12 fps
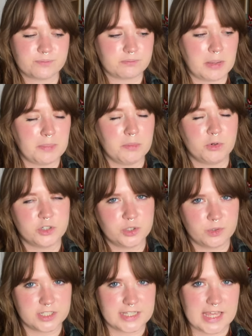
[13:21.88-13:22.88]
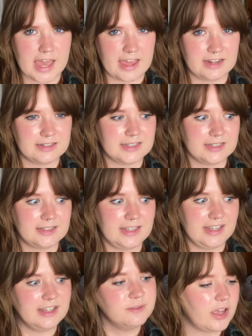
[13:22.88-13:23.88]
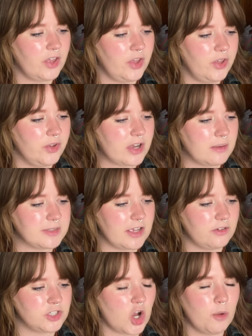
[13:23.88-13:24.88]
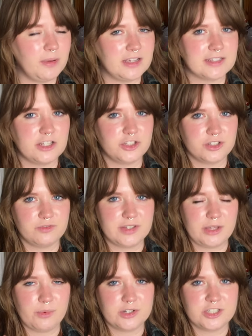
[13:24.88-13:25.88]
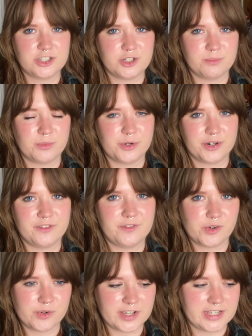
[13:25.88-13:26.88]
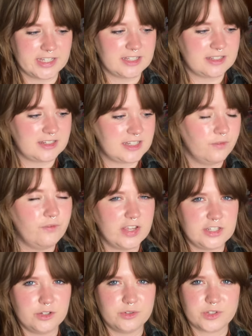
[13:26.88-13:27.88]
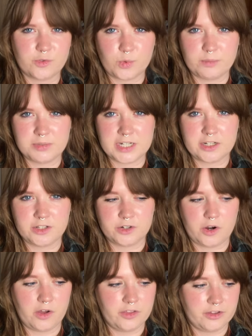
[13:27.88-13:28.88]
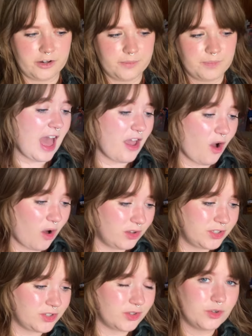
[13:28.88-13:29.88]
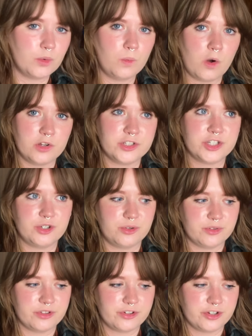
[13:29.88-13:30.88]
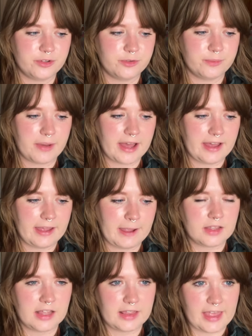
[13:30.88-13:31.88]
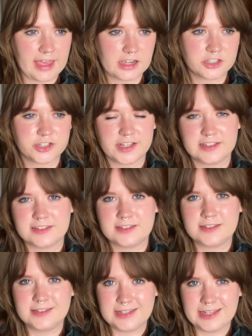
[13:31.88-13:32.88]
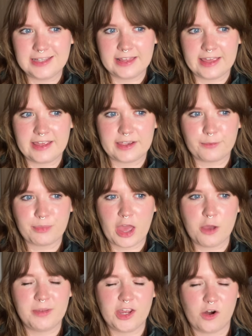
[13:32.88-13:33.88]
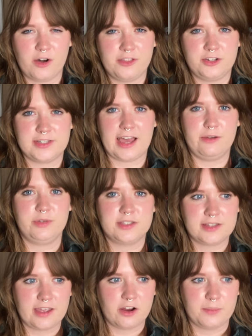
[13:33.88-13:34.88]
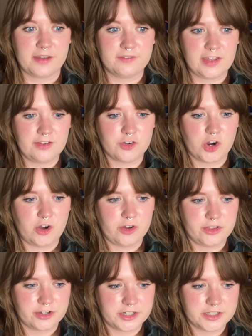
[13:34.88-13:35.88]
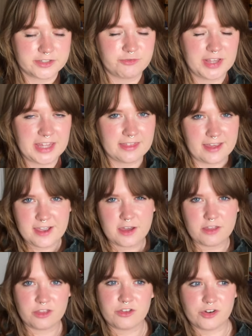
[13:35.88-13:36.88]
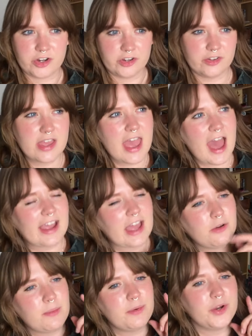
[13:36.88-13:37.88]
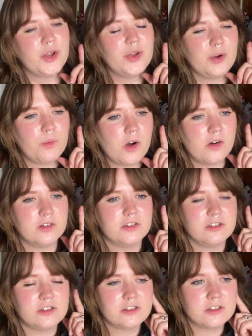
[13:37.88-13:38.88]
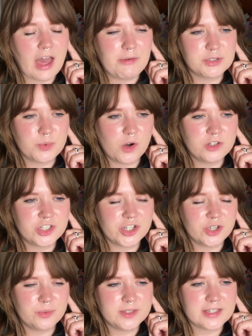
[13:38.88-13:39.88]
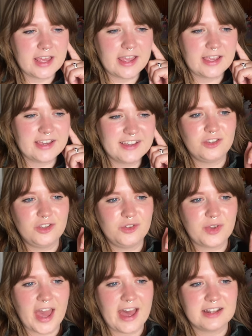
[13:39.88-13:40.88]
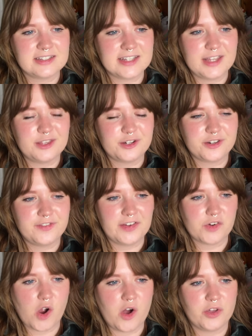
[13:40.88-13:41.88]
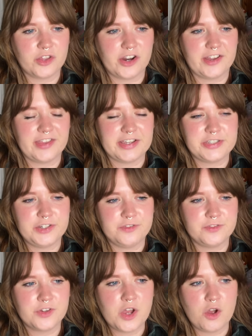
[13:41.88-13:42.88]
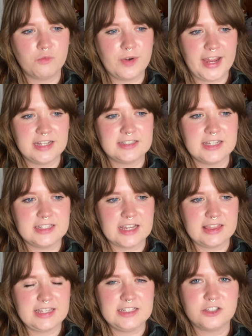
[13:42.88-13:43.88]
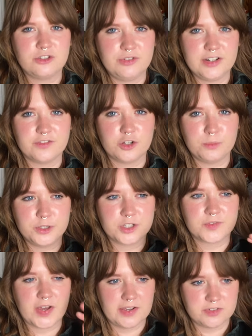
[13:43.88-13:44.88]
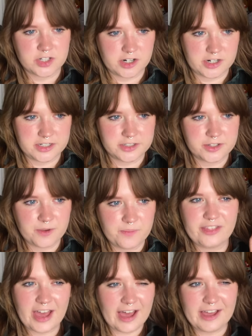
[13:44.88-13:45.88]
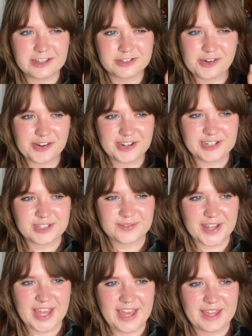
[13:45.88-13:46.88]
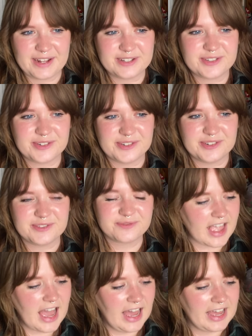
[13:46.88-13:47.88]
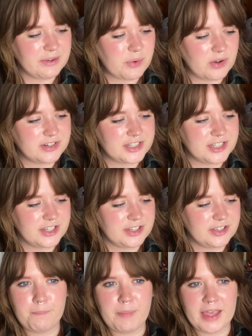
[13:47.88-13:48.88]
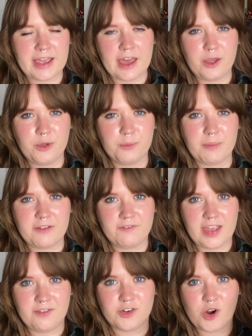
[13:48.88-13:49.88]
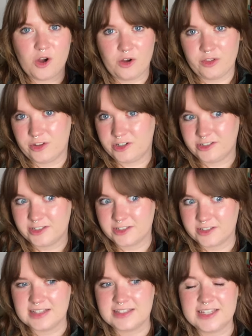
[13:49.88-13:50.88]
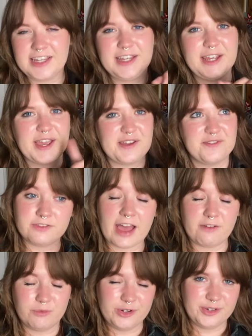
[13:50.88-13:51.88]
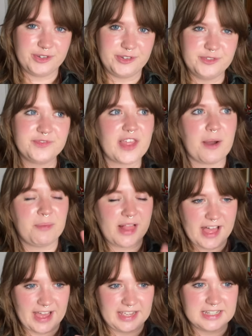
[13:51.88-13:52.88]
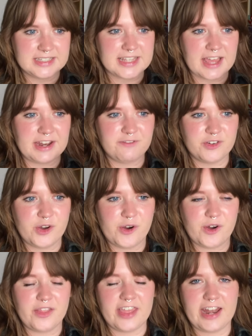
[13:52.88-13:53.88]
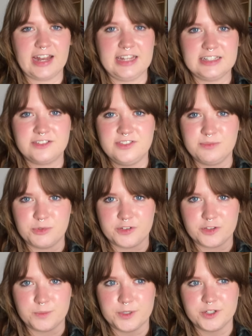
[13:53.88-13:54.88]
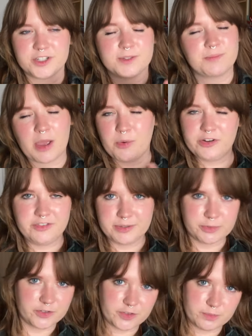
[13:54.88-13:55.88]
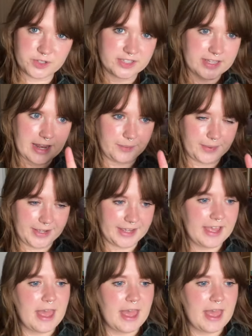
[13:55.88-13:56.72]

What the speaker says: maybe more towards the end to see who comes out on top, because I do really want to do more focused videos on one particular author. I also want to go through my collections, see like how many authors I would say are my favorite authors, really think it through. I can't remember who it was I was watching who was like, you can't say they're your favorite author unless you've rated at least 3 of their books 5 stars. That has gotten into my head, so I want to pick out my favorite authors, see if that rule applies, and if not, then I need to read more of their books. I want to read more of their books anyway,